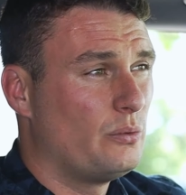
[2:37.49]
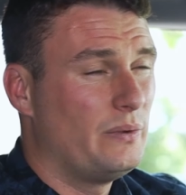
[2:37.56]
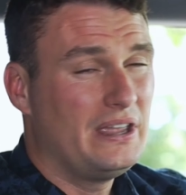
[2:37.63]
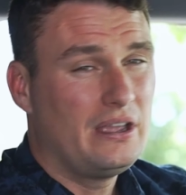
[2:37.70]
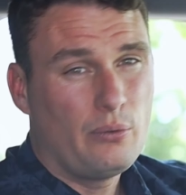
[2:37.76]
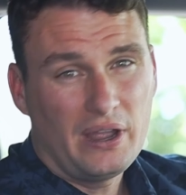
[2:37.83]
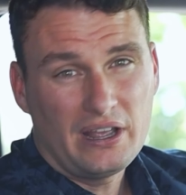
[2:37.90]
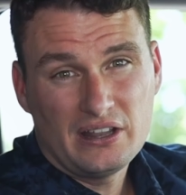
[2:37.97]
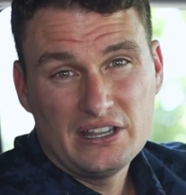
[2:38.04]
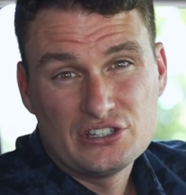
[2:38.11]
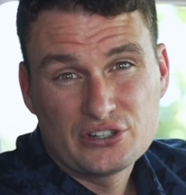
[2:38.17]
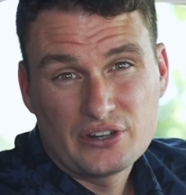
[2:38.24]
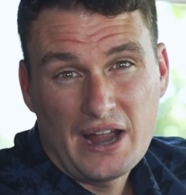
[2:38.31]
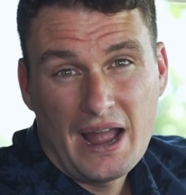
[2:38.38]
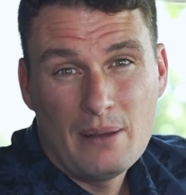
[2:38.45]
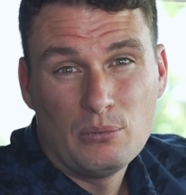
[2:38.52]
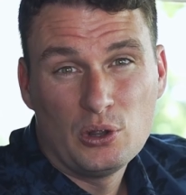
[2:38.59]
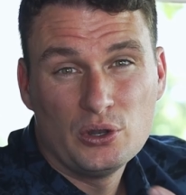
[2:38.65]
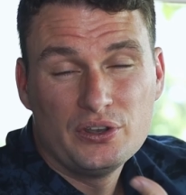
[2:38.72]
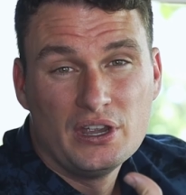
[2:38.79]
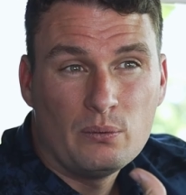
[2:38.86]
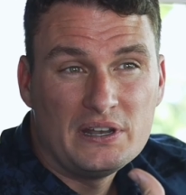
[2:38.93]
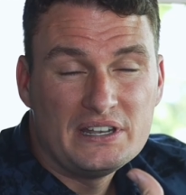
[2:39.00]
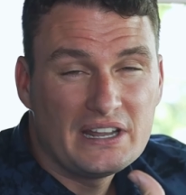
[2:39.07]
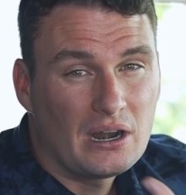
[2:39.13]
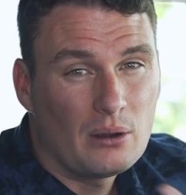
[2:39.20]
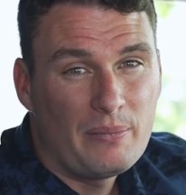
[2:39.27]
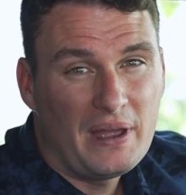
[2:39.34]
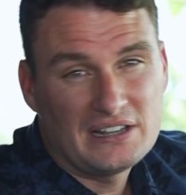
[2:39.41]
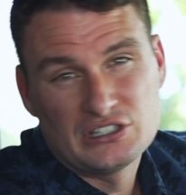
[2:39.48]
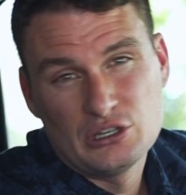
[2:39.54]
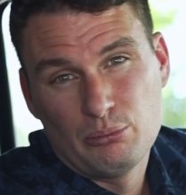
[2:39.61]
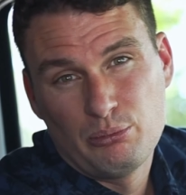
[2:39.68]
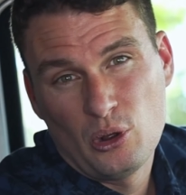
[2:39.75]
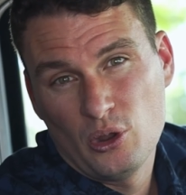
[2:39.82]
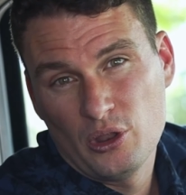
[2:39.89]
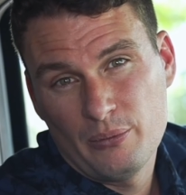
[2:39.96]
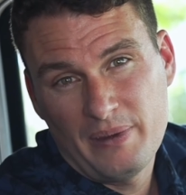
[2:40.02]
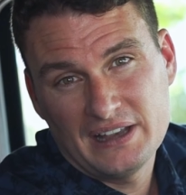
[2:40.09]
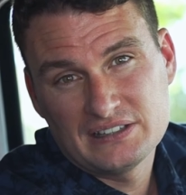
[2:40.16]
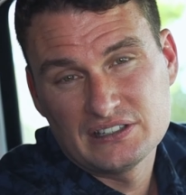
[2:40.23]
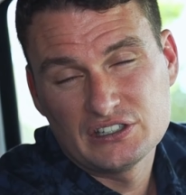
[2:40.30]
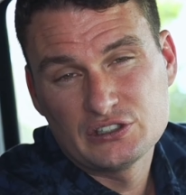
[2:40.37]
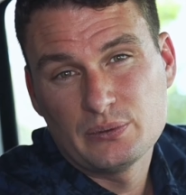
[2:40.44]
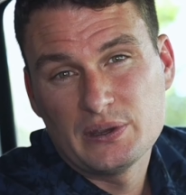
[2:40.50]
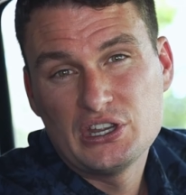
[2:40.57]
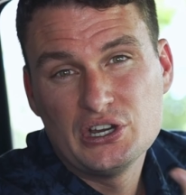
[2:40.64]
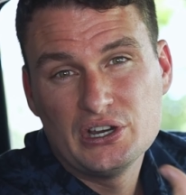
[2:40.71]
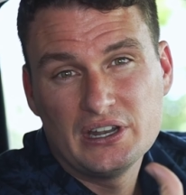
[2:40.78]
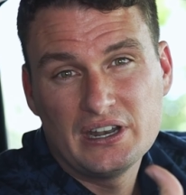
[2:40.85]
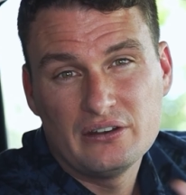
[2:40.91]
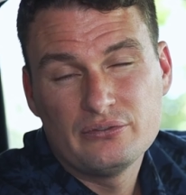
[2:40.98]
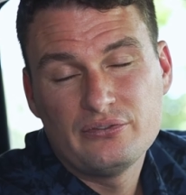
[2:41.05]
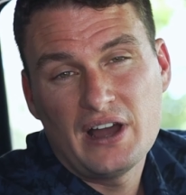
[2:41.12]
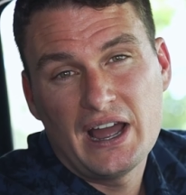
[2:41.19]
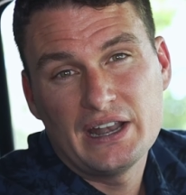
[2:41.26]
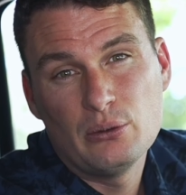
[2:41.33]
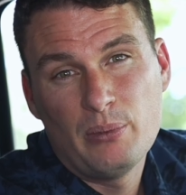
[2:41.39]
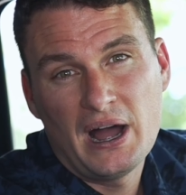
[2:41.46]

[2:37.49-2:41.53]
So we quickly scrambled. We did our best to pull the best list we could and find a